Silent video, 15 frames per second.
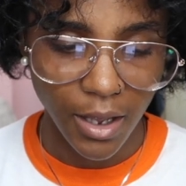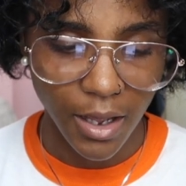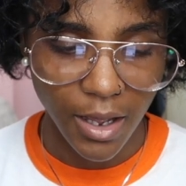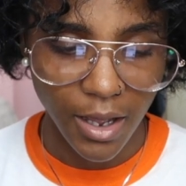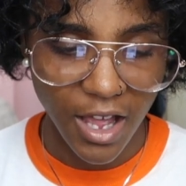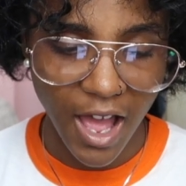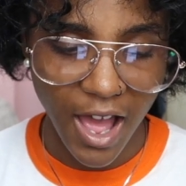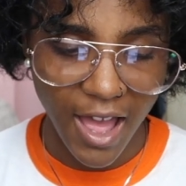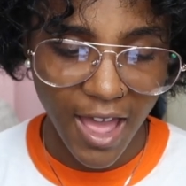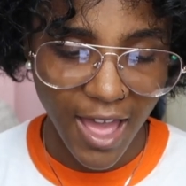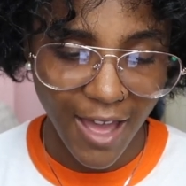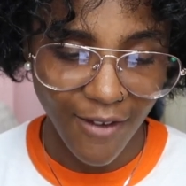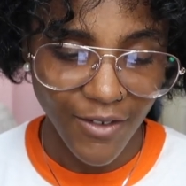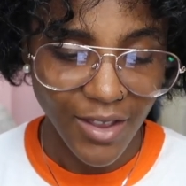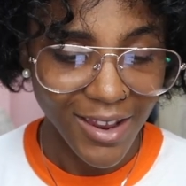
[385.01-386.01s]
uh, I
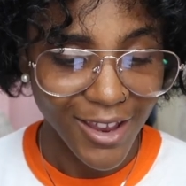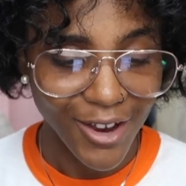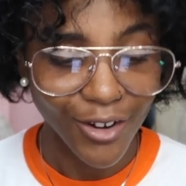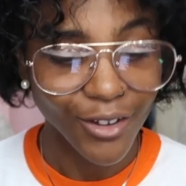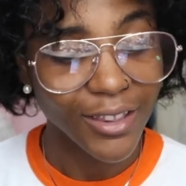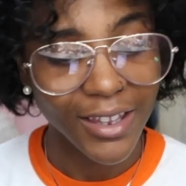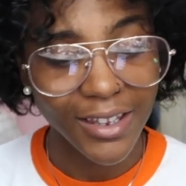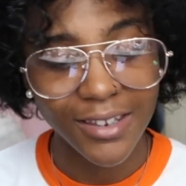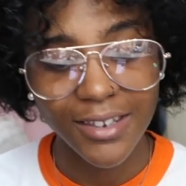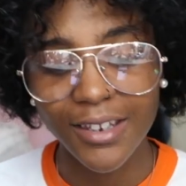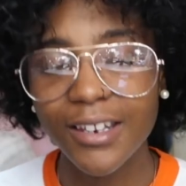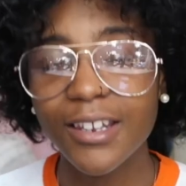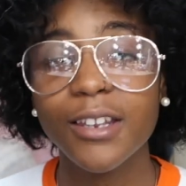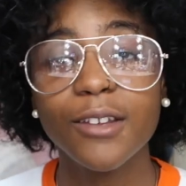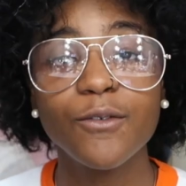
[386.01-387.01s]
have it here
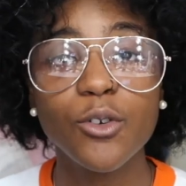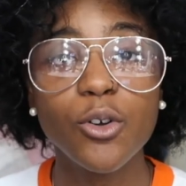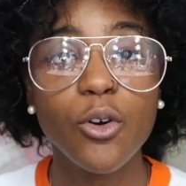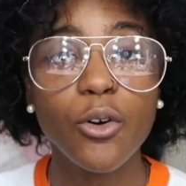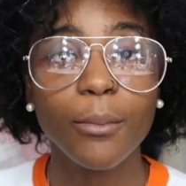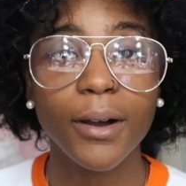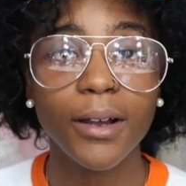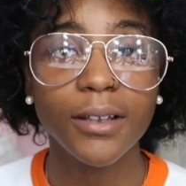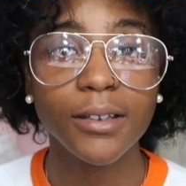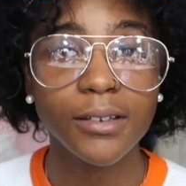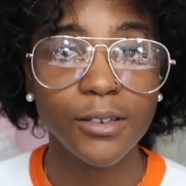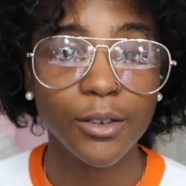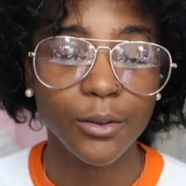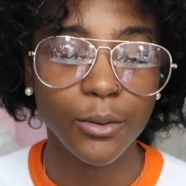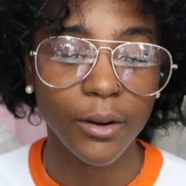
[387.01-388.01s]
listed, and if you go on my
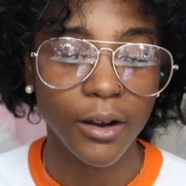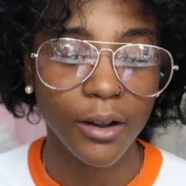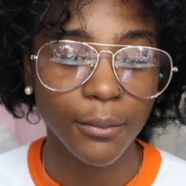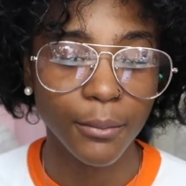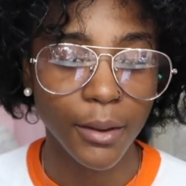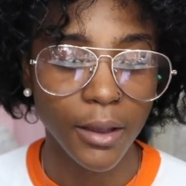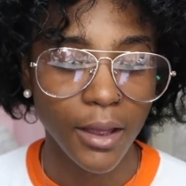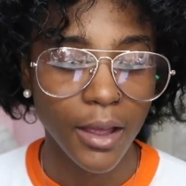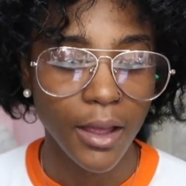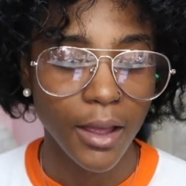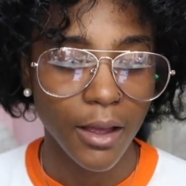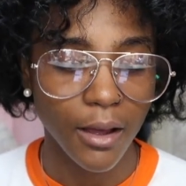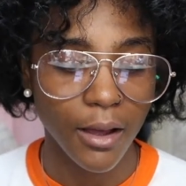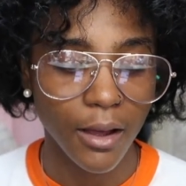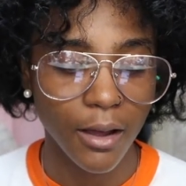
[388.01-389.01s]
Instagram,
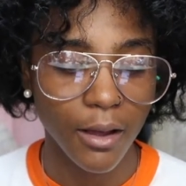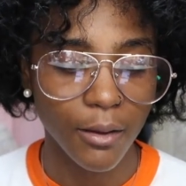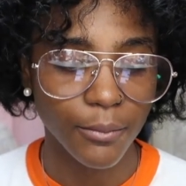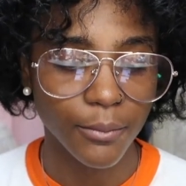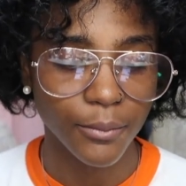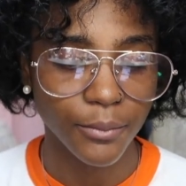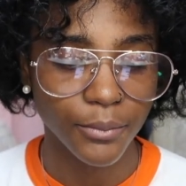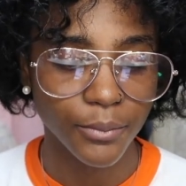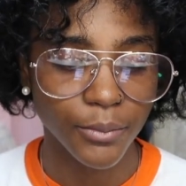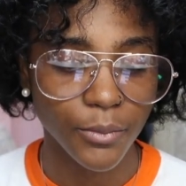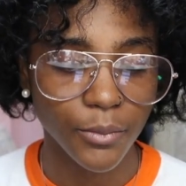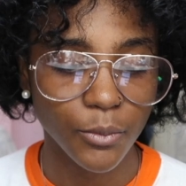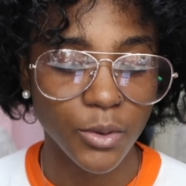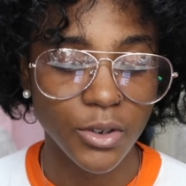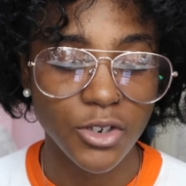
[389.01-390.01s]
um,
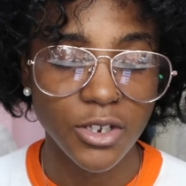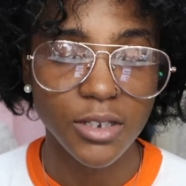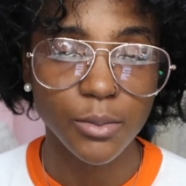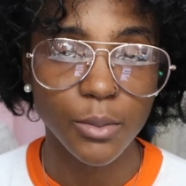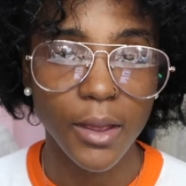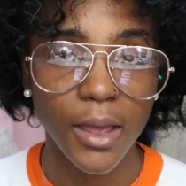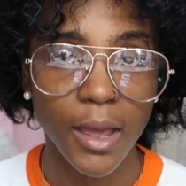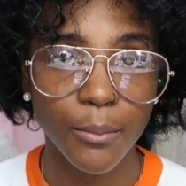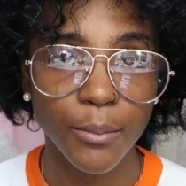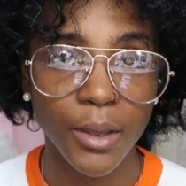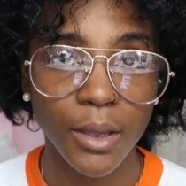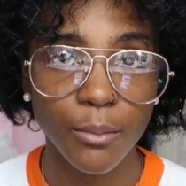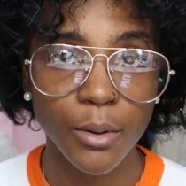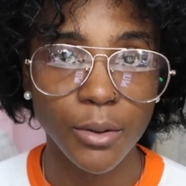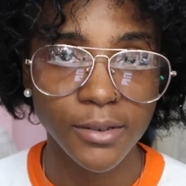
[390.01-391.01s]
which is at
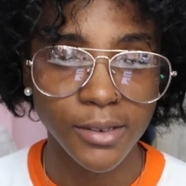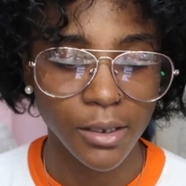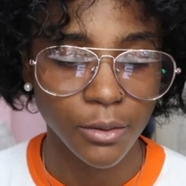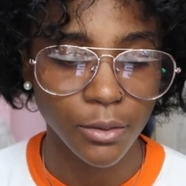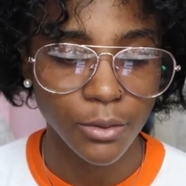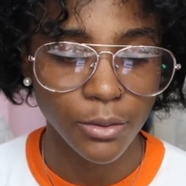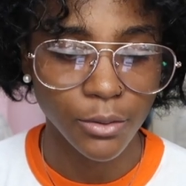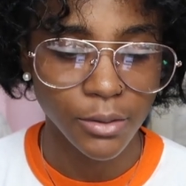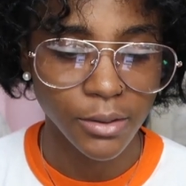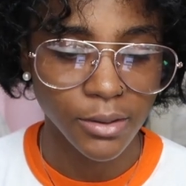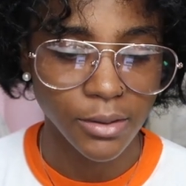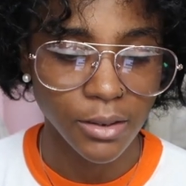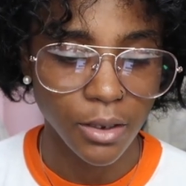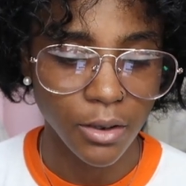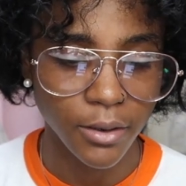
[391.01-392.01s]
Pync Botanicals
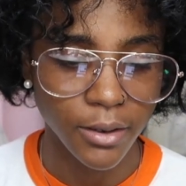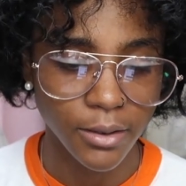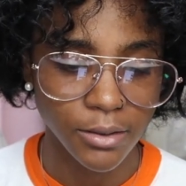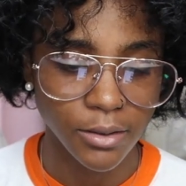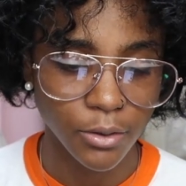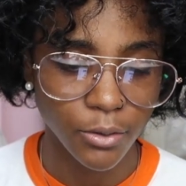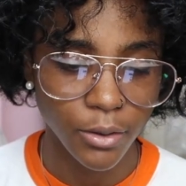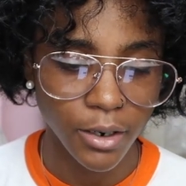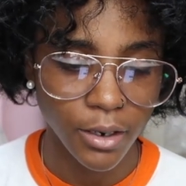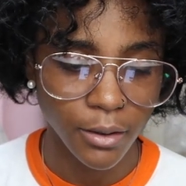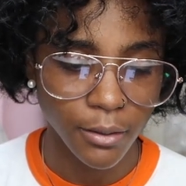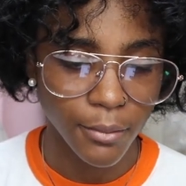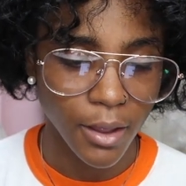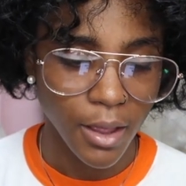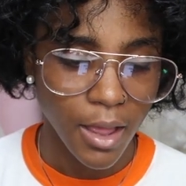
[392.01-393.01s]
on
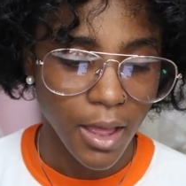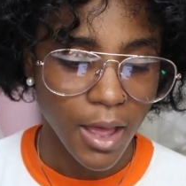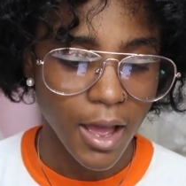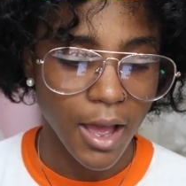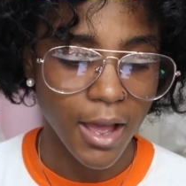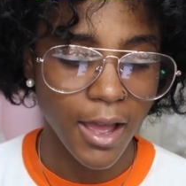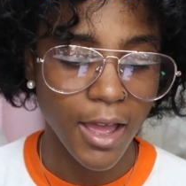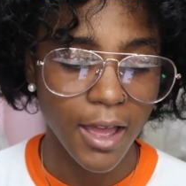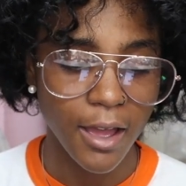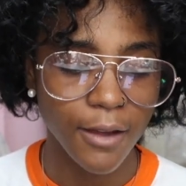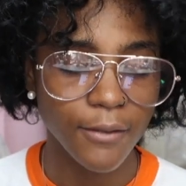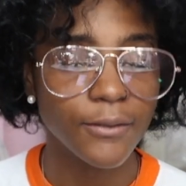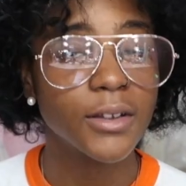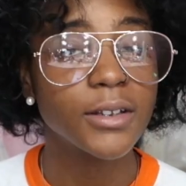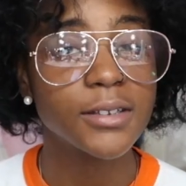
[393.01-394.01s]
Instagram, I
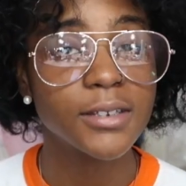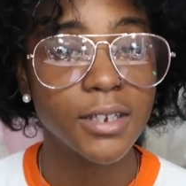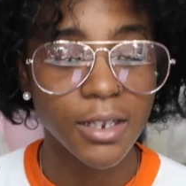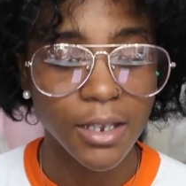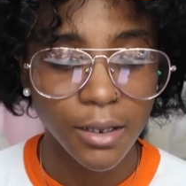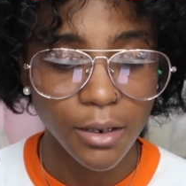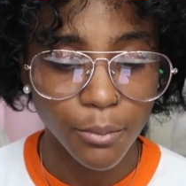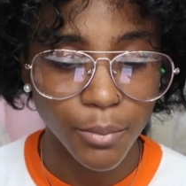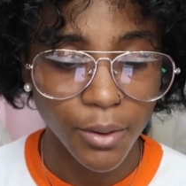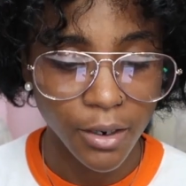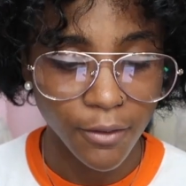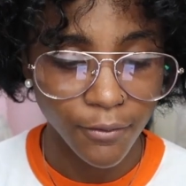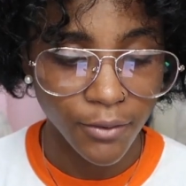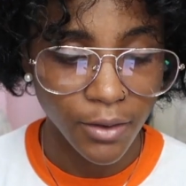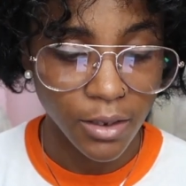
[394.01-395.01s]
have 10
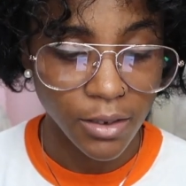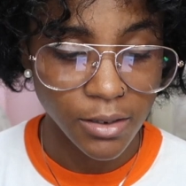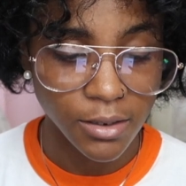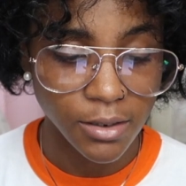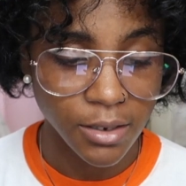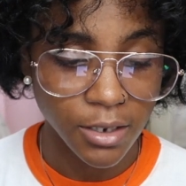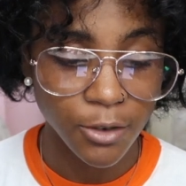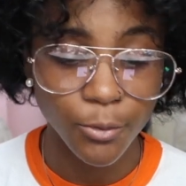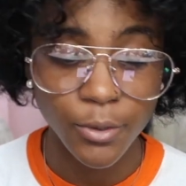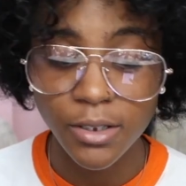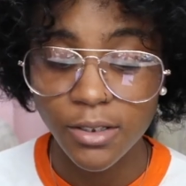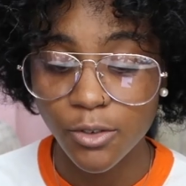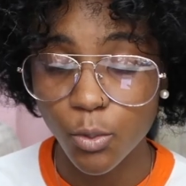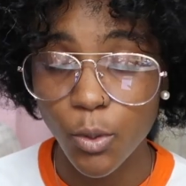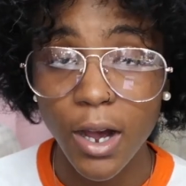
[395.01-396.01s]
benefits, 10
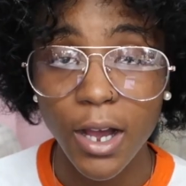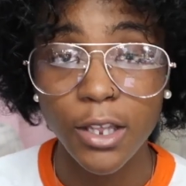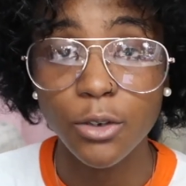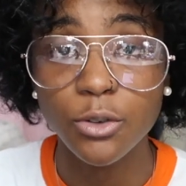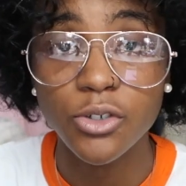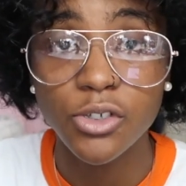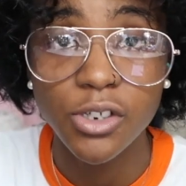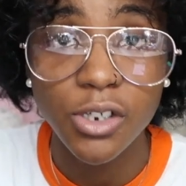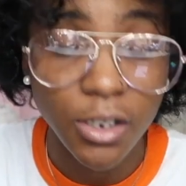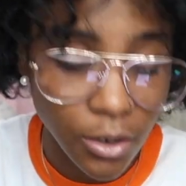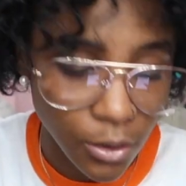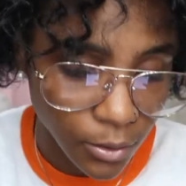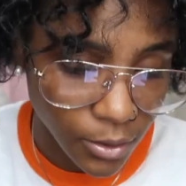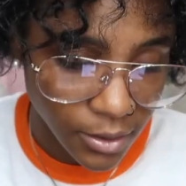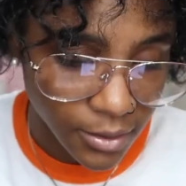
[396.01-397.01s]
reasons why you should
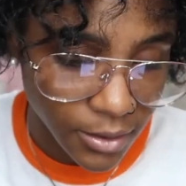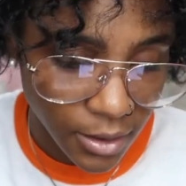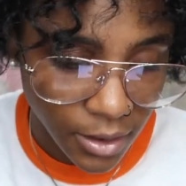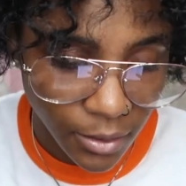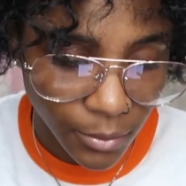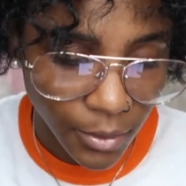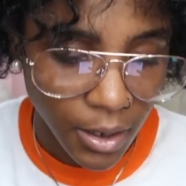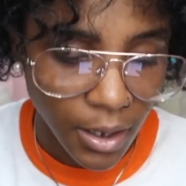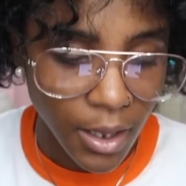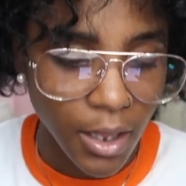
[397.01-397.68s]
Yoni Steam